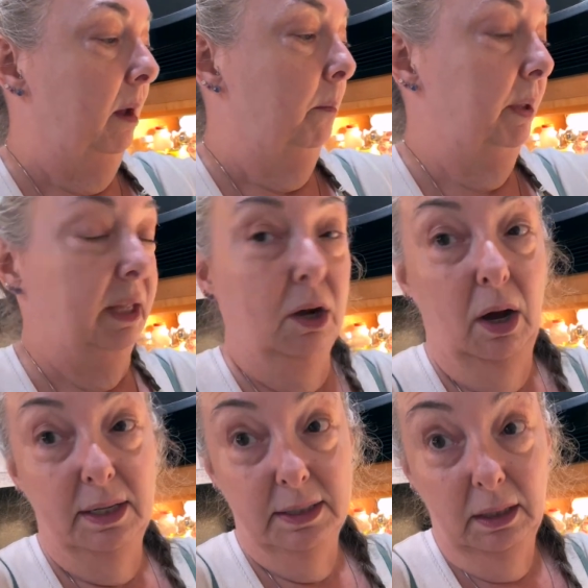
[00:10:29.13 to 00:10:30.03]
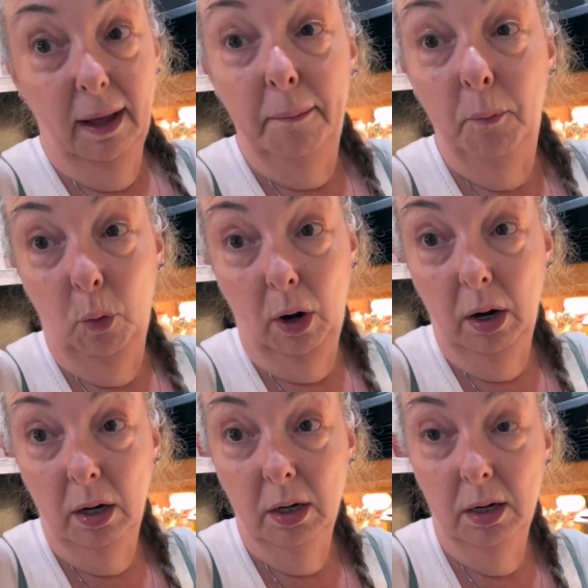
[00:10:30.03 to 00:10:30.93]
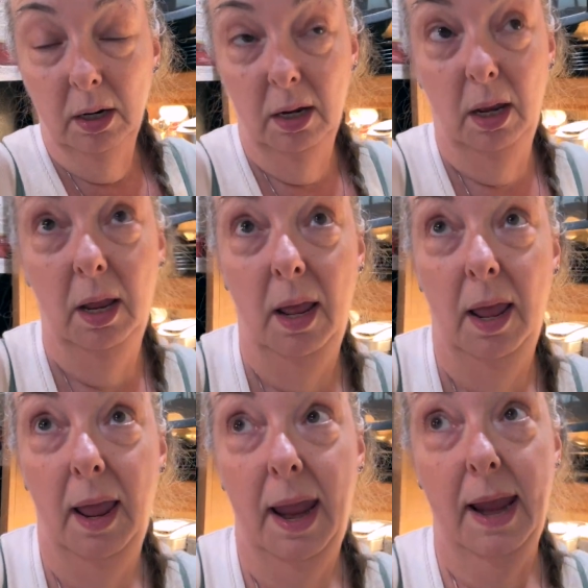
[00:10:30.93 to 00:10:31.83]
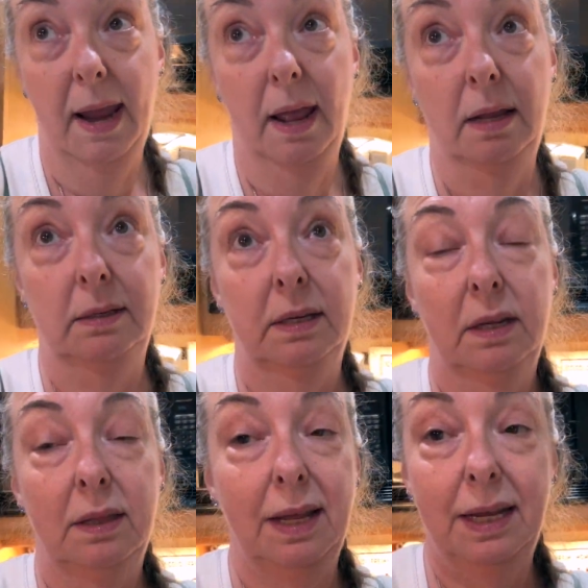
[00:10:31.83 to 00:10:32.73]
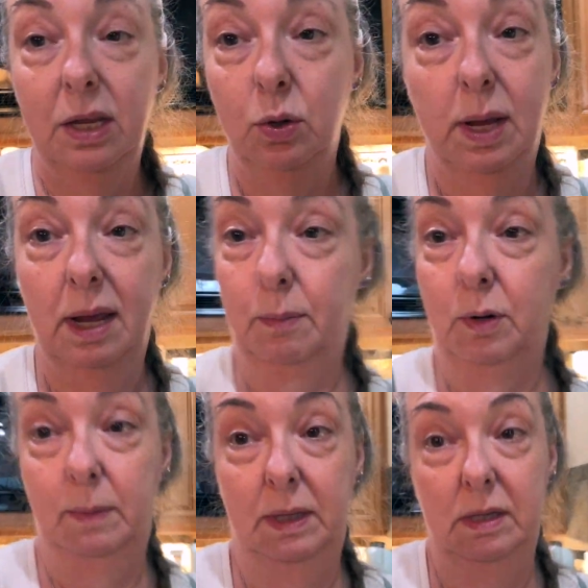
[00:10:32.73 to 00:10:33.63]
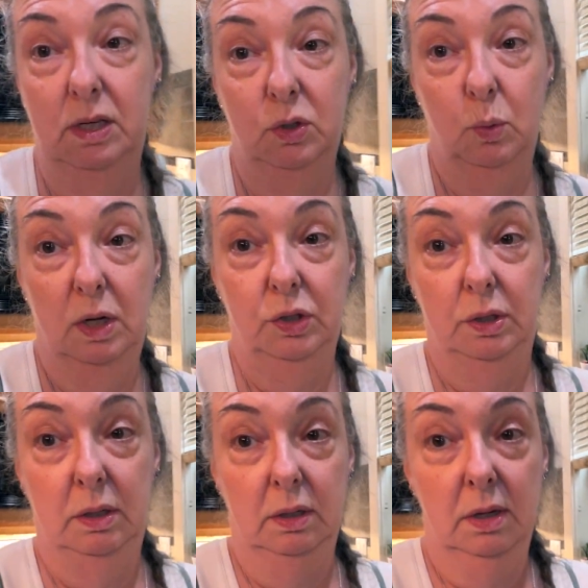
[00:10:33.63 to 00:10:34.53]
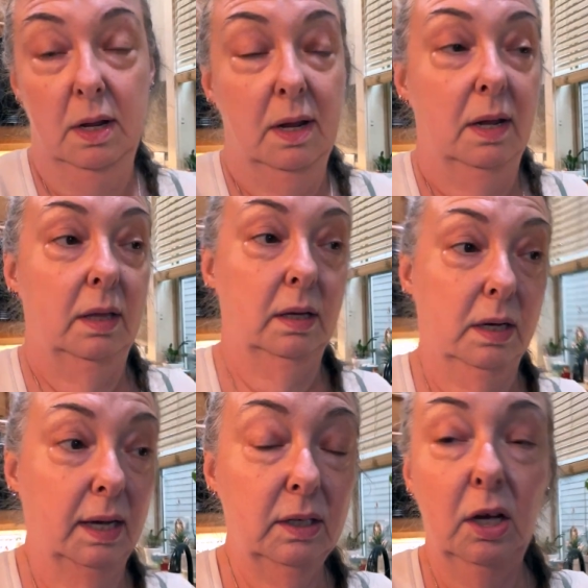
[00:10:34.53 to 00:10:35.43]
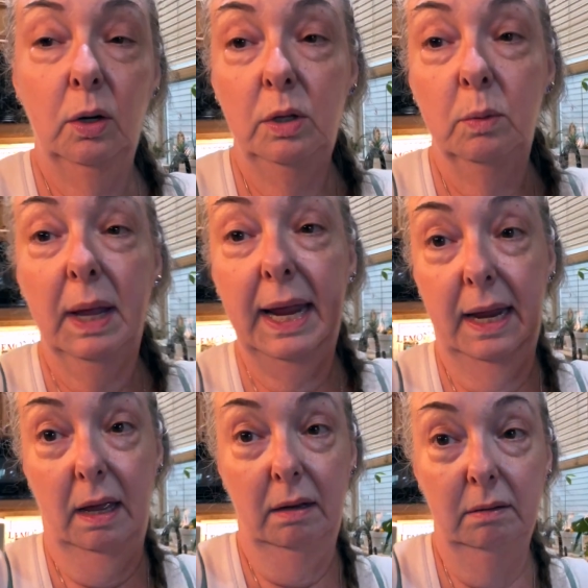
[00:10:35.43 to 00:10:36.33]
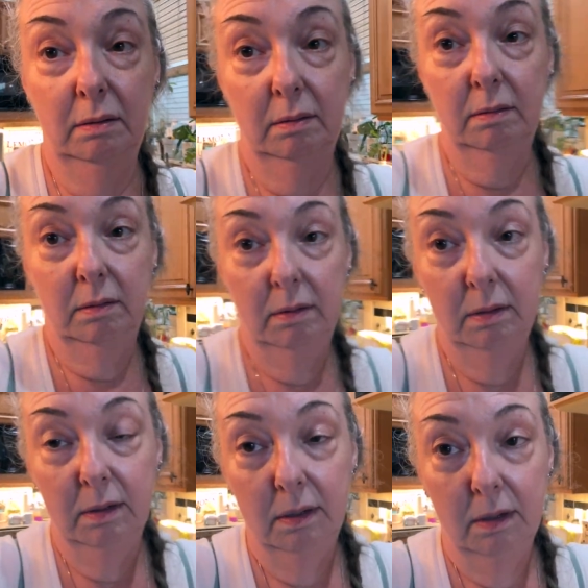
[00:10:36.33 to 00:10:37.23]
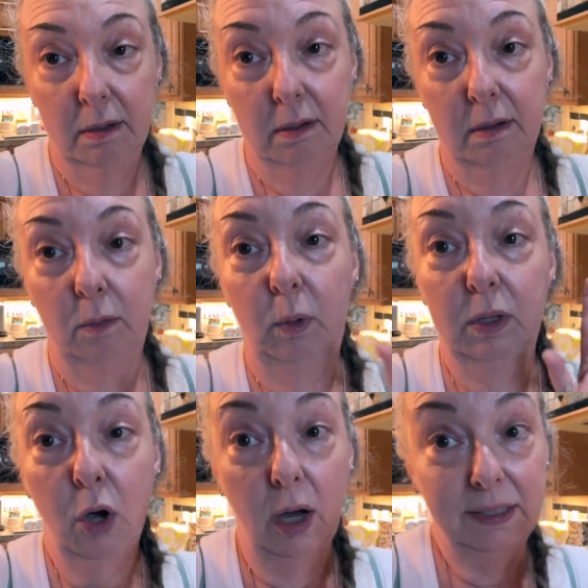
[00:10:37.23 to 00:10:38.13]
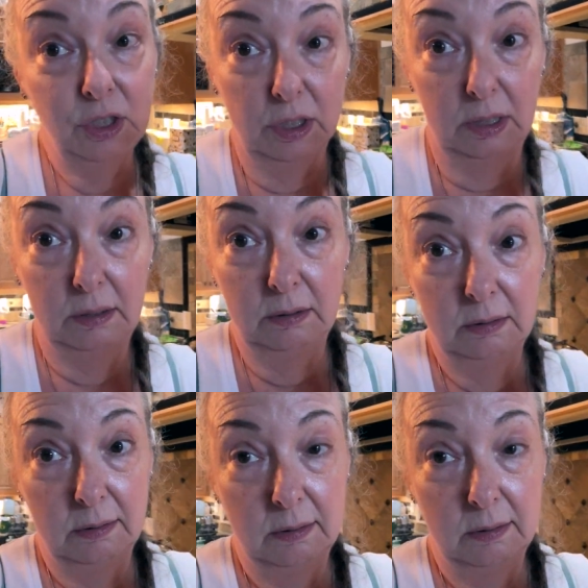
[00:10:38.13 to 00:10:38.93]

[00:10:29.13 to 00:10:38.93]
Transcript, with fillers: but they cost a lot more, and they you can't put them in the dishwasher. The Cutco you can, with caution,